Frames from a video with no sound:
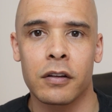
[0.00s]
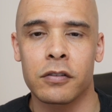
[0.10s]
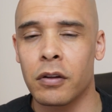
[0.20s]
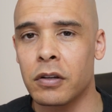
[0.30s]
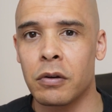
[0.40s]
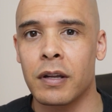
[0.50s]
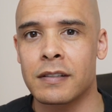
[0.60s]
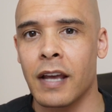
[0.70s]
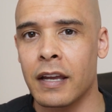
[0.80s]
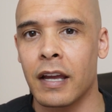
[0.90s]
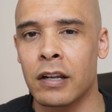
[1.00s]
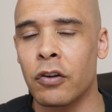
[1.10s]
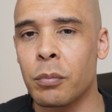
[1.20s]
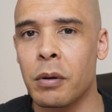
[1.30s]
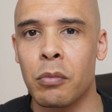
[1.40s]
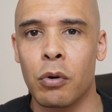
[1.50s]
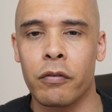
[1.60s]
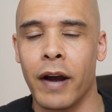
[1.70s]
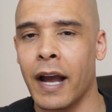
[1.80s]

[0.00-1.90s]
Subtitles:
so that you can take a little bit more of a